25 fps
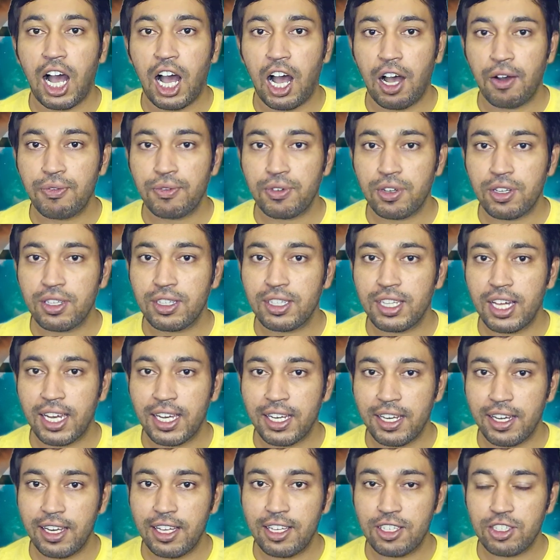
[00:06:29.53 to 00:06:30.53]
After the
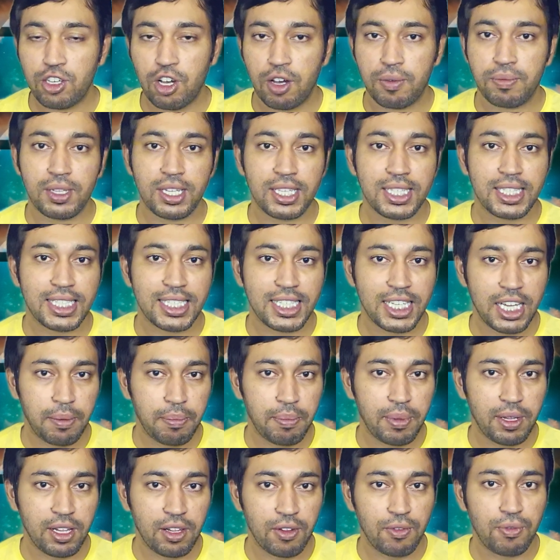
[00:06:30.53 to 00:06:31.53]
release of the
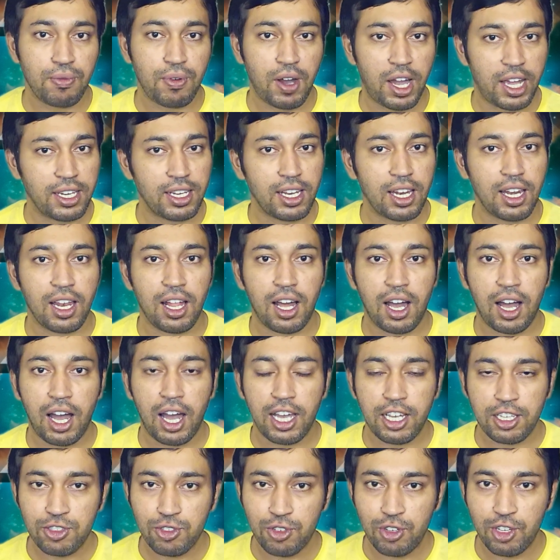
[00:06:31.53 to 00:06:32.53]
stable final
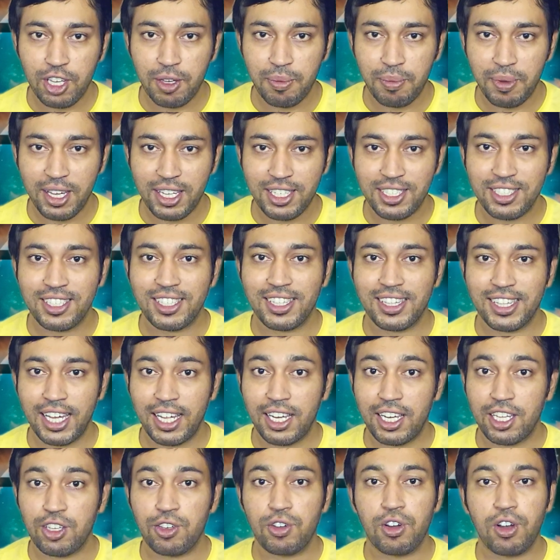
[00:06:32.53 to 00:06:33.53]
ISO image,
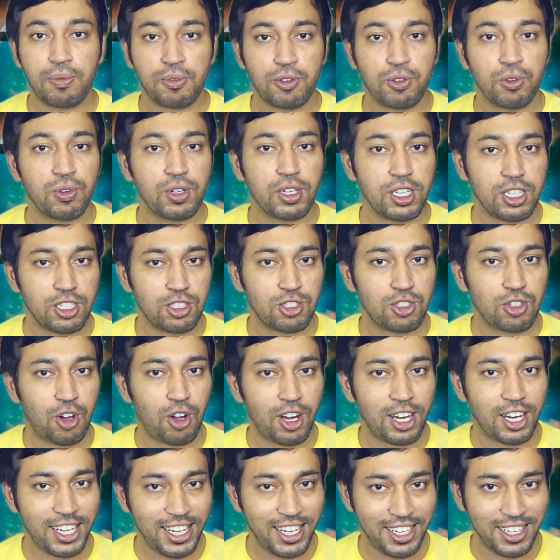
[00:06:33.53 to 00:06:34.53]
then you have to
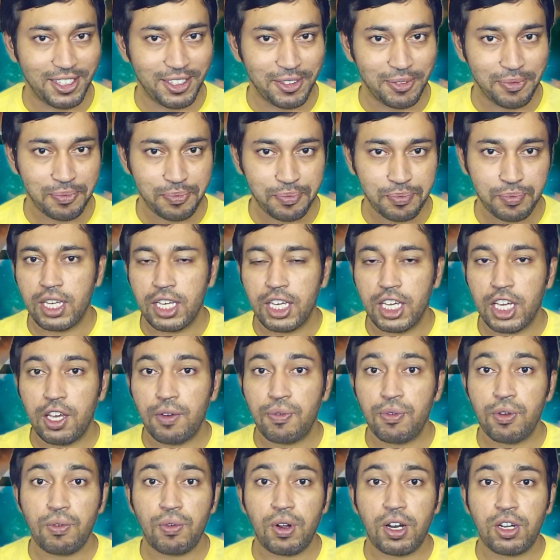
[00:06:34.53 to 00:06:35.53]
install it.
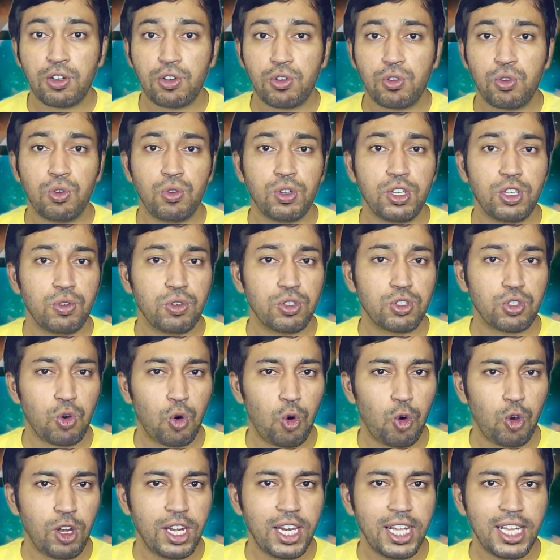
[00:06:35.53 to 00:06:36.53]
If you want to use
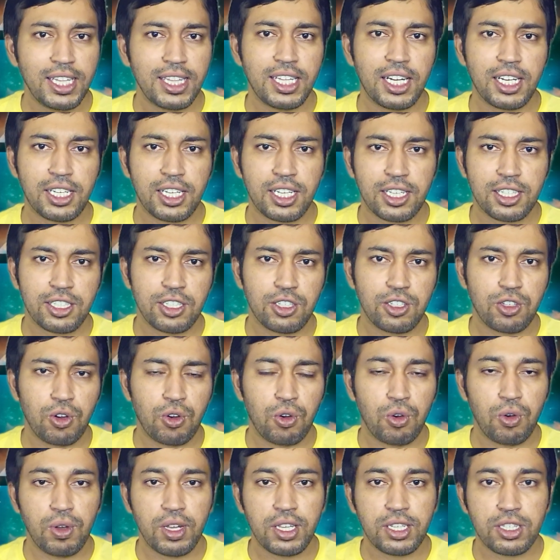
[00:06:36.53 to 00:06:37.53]
only the
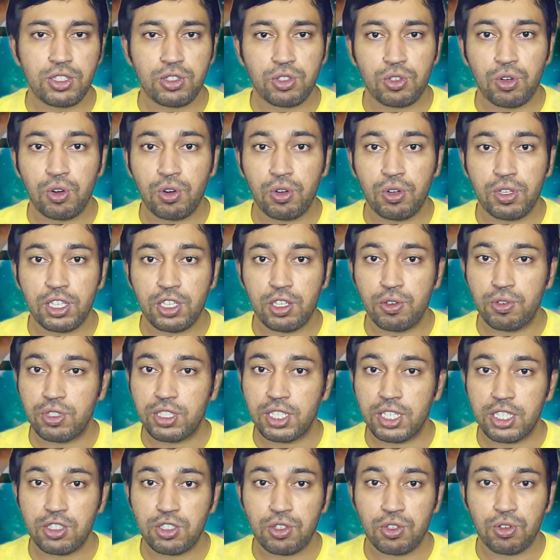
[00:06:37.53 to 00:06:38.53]
Tuxedo OS, so you
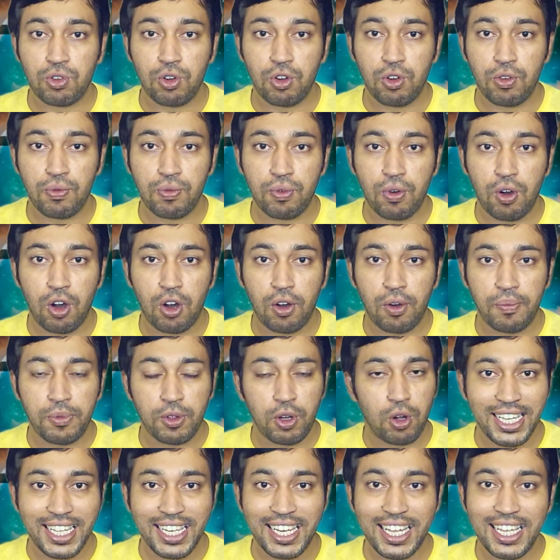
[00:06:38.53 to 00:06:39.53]
just go for
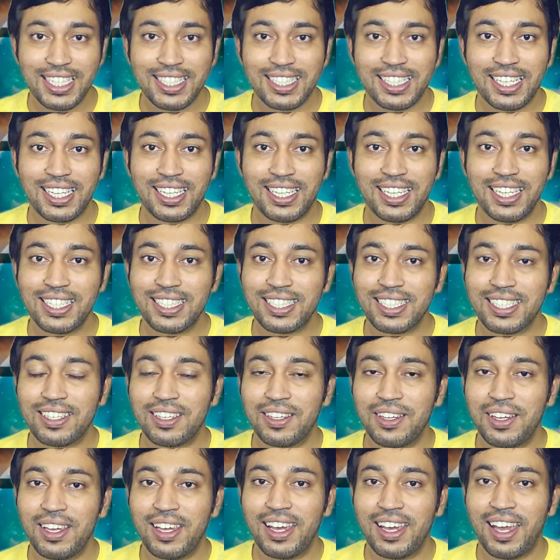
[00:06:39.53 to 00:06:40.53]
erase the disk
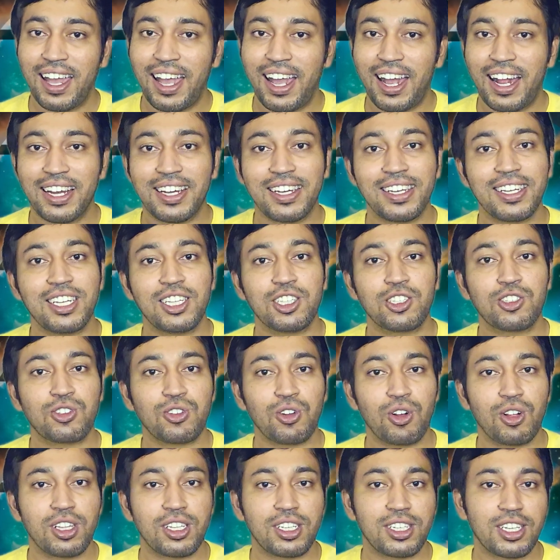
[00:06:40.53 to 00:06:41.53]
and
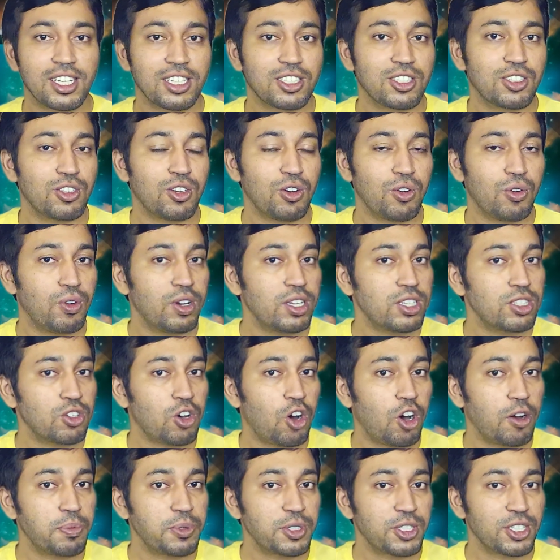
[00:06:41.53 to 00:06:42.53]
install the Tuxedo OS
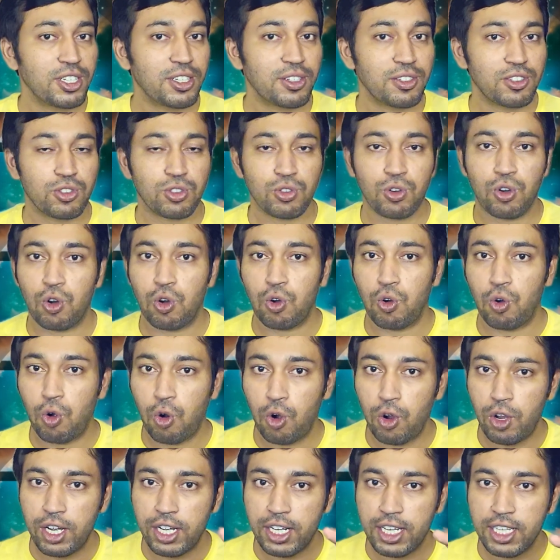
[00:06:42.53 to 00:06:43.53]
option. So
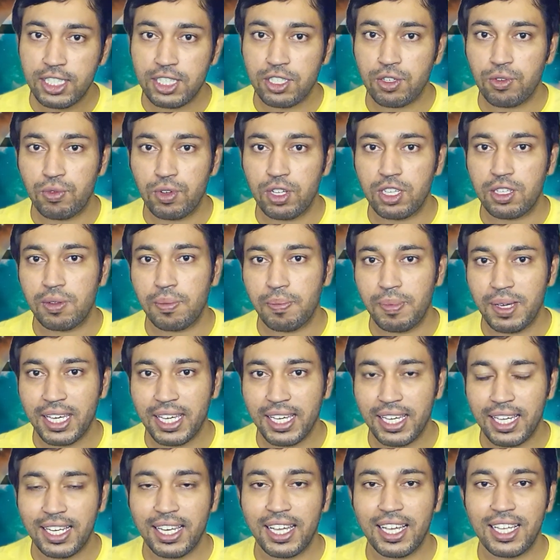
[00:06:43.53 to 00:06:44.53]
whole disk will
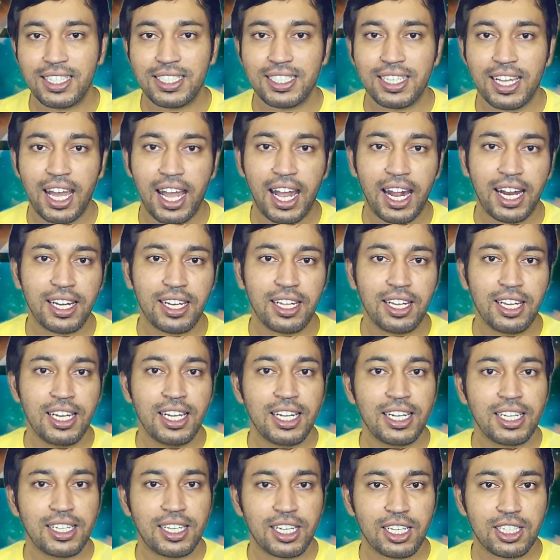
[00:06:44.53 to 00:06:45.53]
be erased and
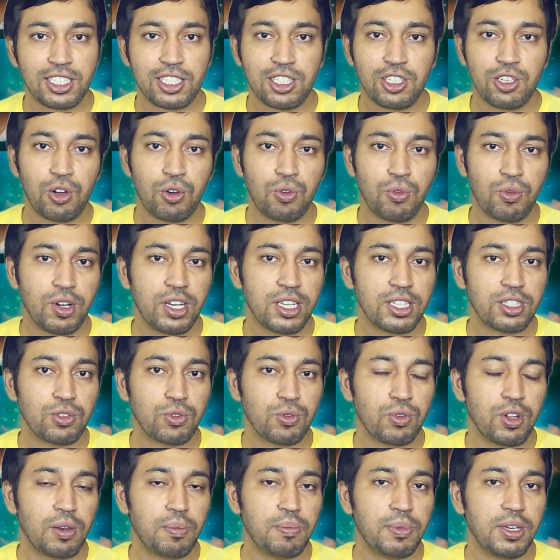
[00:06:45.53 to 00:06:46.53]
Tuxedo OS
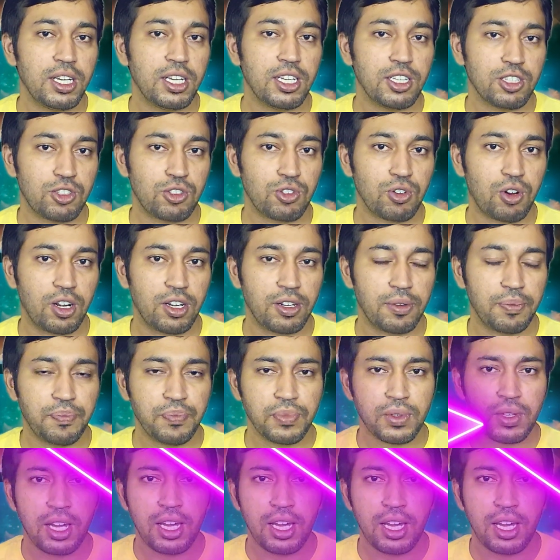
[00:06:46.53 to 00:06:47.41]
will be installed.